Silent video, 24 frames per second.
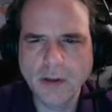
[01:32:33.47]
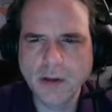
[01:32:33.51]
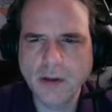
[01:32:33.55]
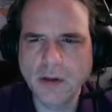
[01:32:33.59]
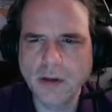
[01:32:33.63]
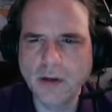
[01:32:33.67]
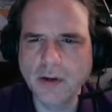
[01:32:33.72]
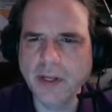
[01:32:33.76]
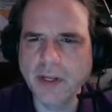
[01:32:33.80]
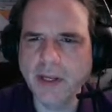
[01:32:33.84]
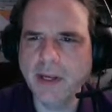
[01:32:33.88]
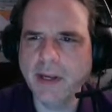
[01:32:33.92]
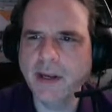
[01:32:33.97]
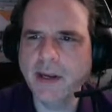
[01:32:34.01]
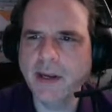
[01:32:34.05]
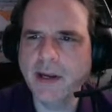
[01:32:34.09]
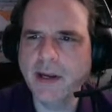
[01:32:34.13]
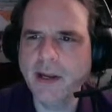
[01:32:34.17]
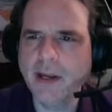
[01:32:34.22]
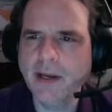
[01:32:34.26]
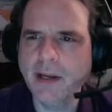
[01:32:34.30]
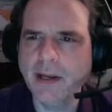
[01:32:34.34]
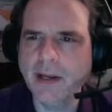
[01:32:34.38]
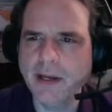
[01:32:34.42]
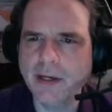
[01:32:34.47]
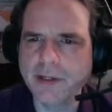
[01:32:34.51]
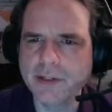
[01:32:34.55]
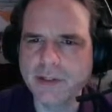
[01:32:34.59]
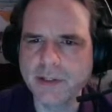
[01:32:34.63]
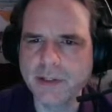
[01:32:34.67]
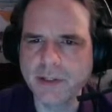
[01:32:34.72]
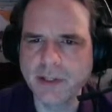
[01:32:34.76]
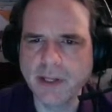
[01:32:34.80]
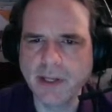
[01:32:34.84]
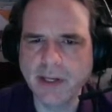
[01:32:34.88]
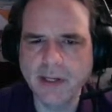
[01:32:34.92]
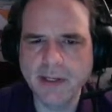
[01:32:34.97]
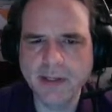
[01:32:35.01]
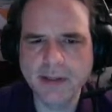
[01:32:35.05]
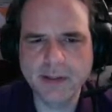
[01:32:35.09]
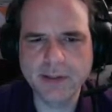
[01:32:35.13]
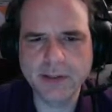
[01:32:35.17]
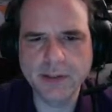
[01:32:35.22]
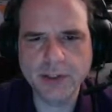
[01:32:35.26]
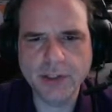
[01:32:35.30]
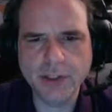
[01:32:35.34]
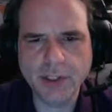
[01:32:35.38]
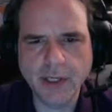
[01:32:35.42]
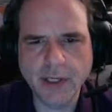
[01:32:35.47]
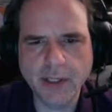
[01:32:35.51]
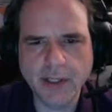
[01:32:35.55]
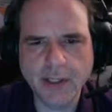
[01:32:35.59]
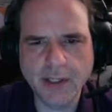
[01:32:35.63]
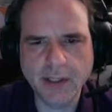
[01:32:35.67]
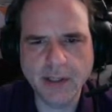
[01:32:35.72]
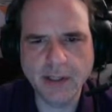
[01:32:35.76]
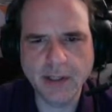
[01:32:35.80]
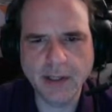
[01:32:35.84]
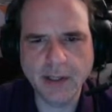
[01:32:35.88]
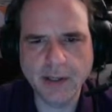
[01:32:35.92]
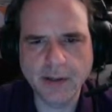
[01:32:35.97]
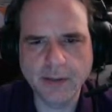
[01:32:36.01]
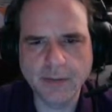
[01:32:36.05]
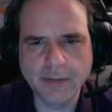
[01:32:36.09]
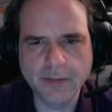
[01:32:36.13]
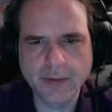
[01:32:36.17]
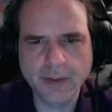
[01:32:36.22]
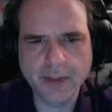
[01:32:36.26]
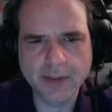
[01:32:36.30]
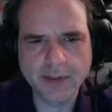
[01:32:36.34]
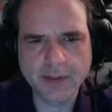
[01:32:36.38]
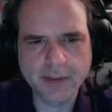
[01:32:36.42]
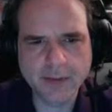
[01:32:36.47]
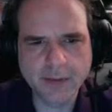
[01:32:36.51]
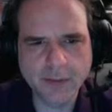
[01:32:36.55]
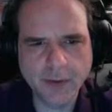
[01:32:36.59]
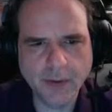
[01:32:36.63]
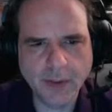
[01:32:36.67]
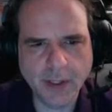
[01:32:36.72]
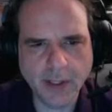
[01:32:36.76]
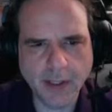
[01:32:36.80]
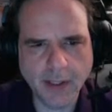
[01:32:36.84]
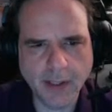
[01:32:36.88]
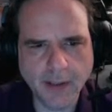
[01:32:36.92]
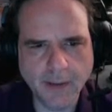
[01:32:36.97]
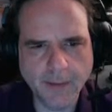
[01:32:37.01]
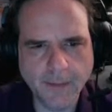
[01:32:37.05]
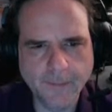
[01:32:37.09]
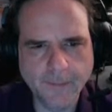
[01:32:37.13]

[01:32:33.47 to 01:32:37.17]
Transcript: Okay, I kind of actually like the shading now. That's okay.